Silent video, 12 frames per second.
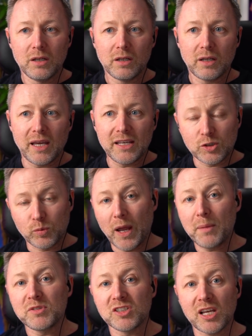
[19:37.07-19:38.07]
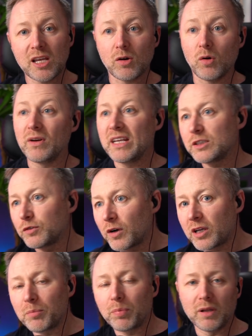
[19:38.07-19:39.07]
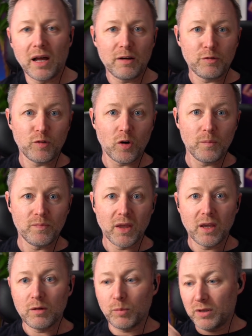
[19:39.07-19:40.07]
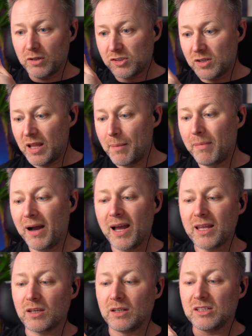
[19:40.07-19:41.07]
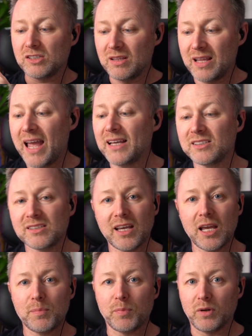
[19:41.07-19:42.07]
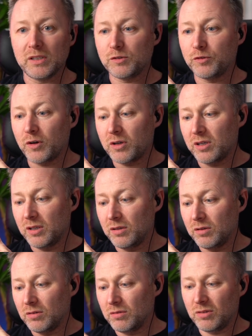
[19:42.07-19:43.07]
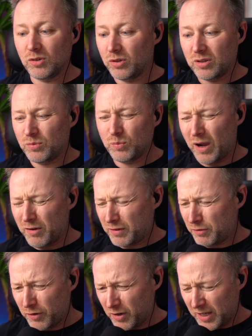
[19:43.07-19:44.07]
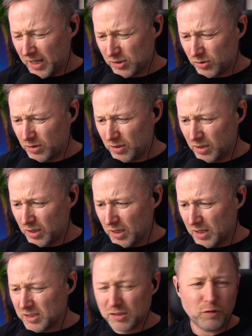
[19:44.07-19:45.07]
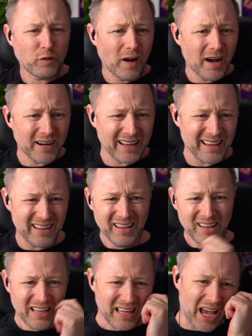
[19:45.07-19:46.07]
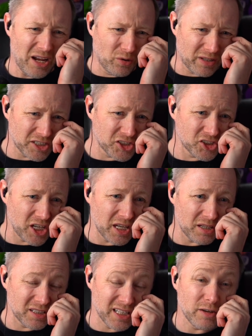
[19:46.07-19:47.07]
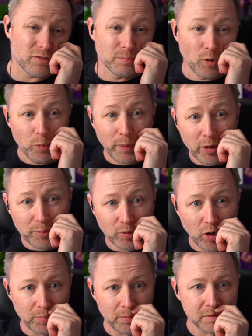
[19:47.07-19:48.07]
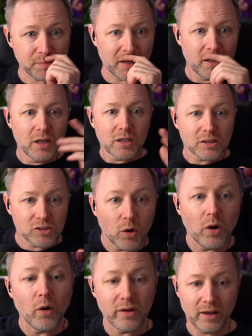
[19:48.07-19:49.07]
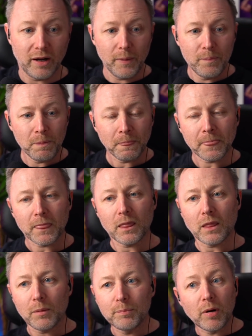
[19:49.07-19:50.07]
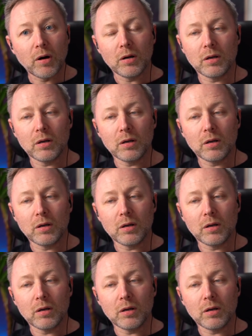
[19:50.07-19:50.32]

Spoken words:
each website on each fucking platform, whether it's on the Mac and it's Netscape or it's fucking, you know, whatever the fuck it is on Safari and all this shit. You didn't have mobile problems, but there's all that. But